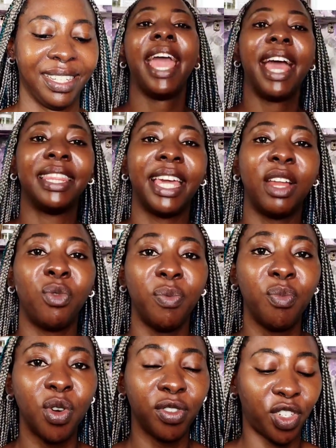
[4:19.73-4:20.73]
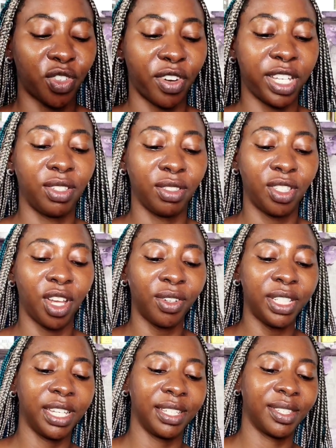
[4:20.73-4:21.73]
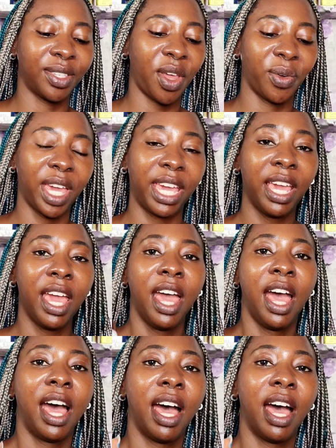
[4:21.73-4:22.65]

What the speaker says: Okay, and then we move straight to toners. Okay,